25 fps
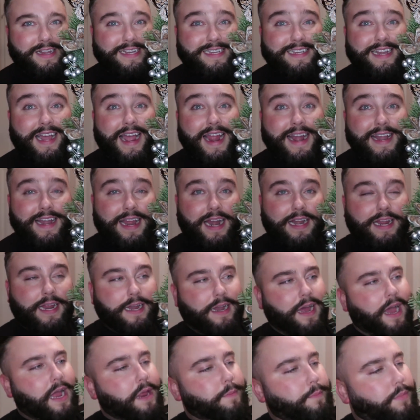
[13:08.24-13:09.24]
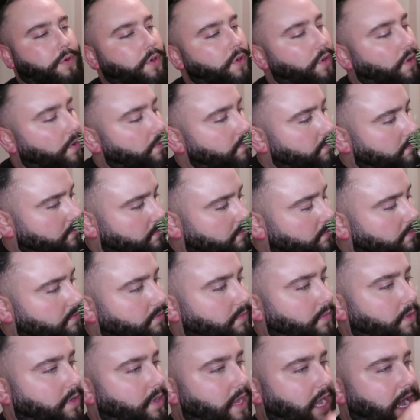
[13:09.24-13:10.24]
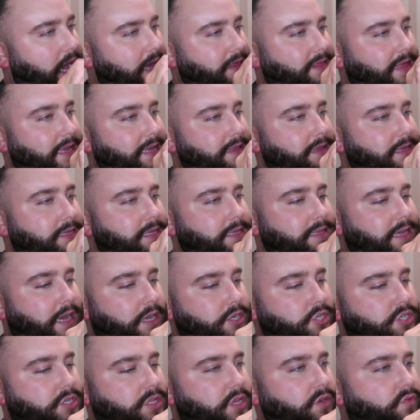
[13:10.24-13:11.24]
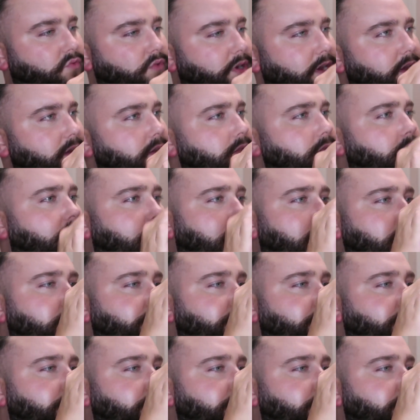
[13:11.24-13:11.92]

nine ninety-nine, but I think this is actually real.